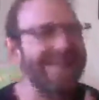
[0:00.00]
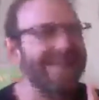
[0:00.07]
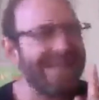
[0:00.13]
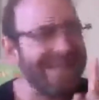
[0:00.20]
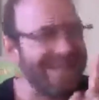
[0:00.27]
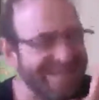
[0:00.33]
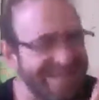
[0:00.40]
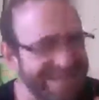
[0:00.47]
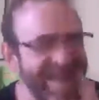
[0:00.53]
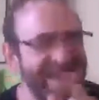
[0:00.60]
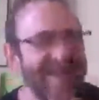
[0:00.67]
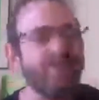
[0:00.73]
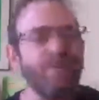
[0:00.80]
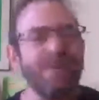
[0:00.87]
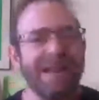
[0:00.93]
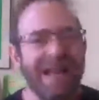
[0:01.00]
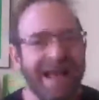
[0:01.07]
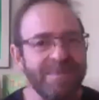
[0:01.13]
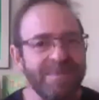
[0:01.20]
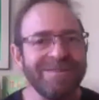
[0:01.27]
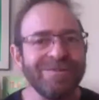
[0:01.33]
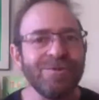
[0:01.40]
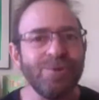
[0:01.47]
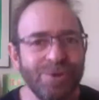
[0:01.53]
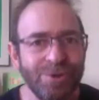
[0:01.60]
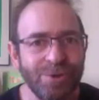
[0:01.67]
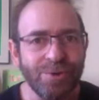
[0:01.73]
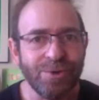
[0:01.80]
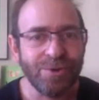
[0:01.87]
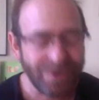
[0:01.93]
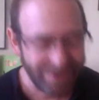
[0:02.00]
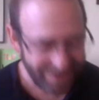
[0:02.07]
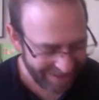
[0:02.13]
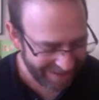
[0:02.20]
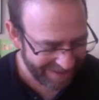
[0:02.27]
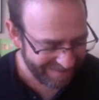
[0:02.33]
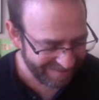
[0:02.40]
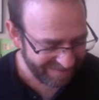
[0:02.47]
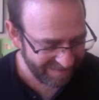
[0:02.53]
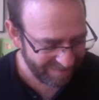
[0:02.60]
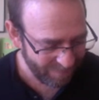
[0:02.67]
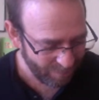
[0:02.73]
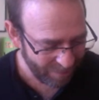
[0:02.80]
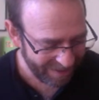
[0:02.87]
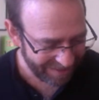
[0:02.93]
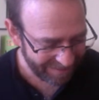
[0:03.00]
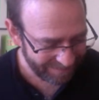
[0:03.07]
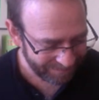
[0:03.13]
that the same will happen to you as well.